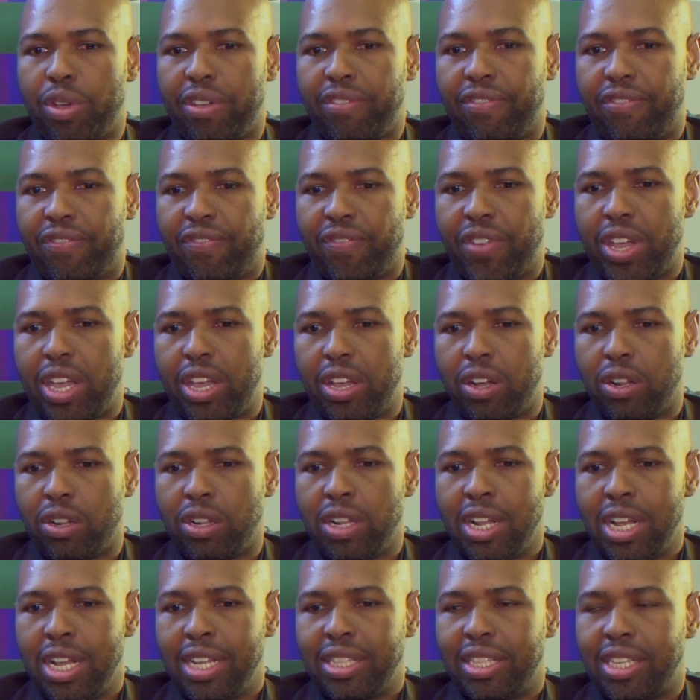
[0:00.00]
feel
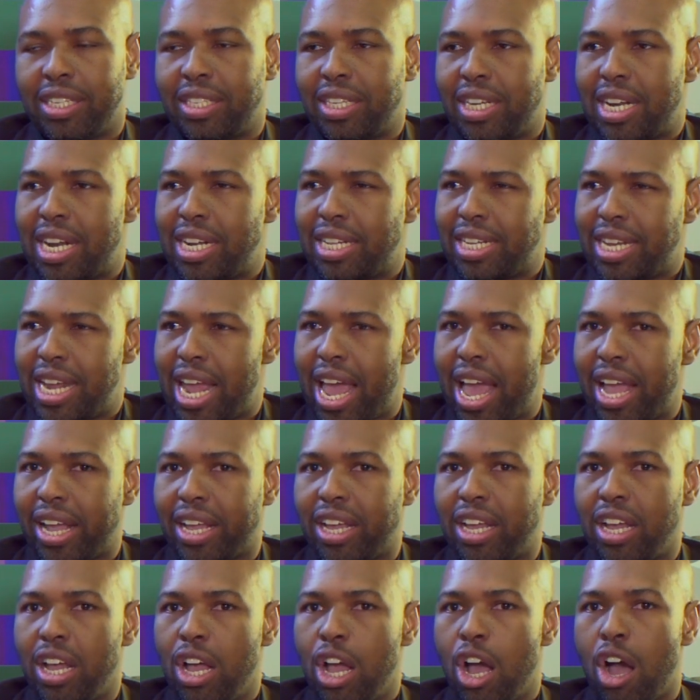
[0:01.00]
there's an
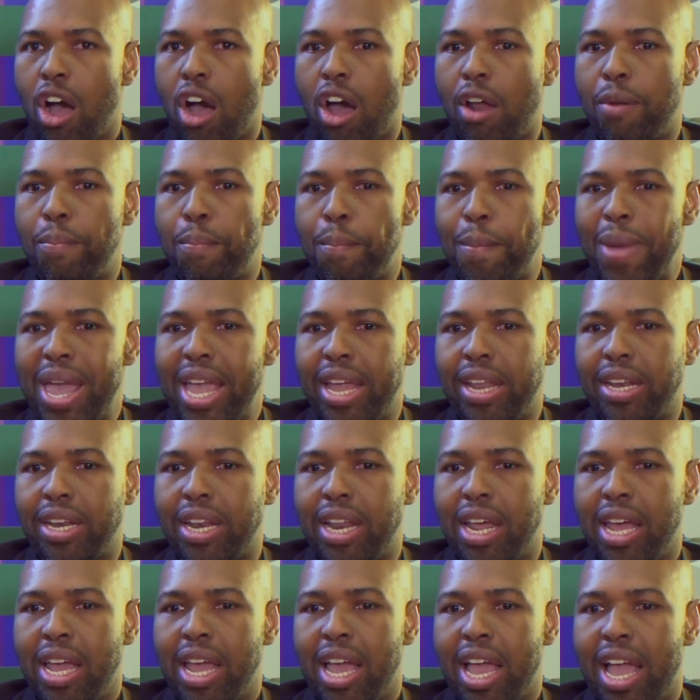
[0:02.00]
attack on
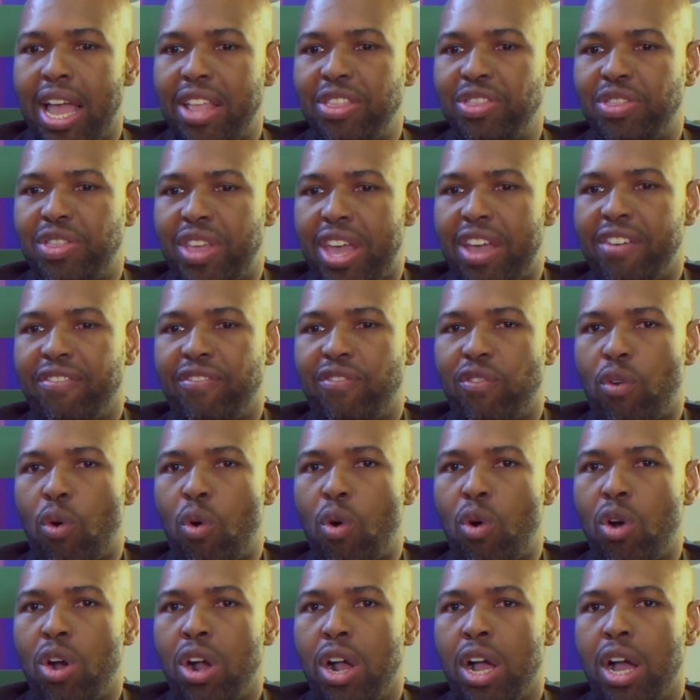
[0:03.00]
men, and
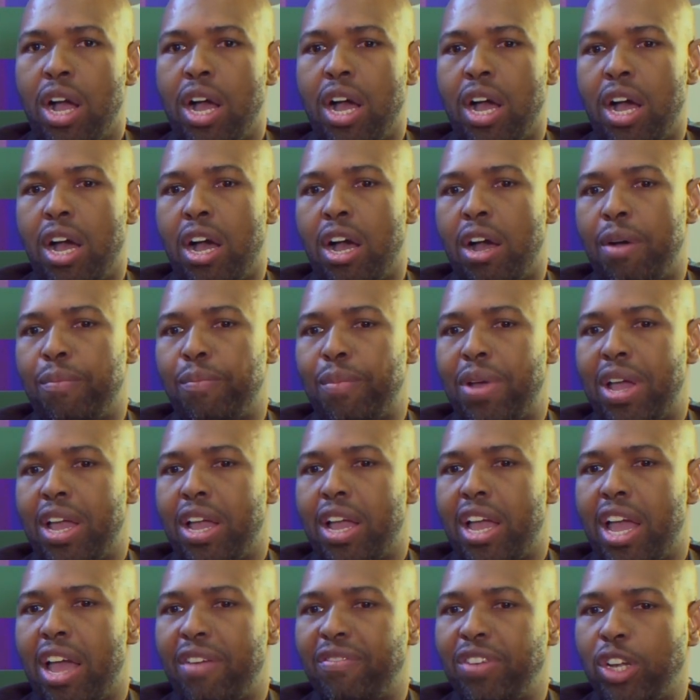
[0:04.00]
therefore,
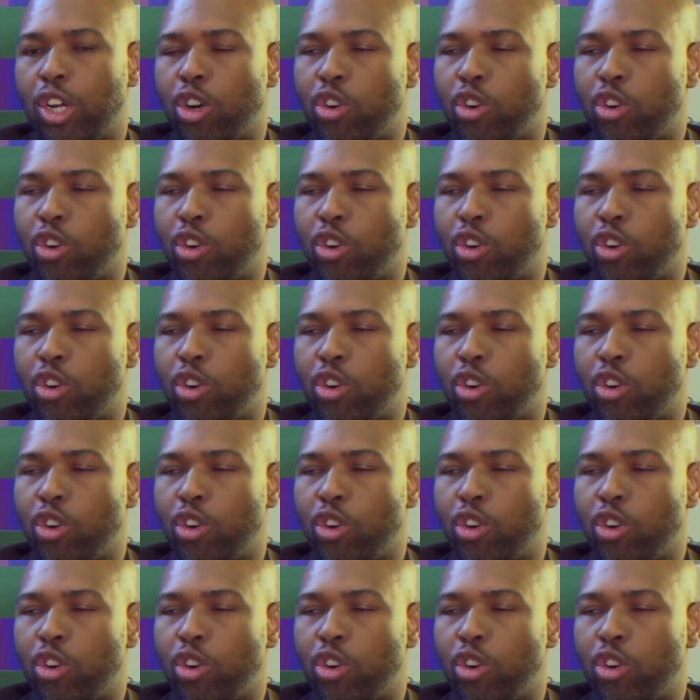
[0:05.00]
having